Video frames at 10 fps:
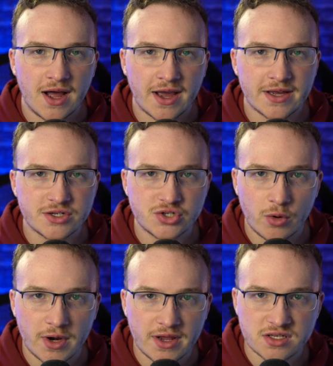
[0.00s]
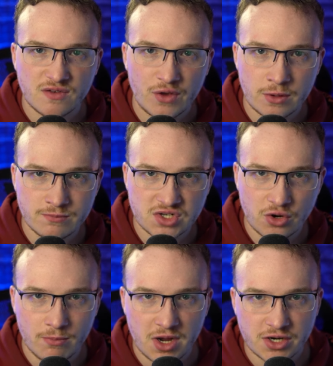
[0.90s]
I enjoyed his film
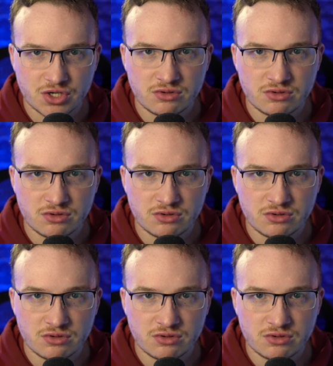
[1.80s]
so much.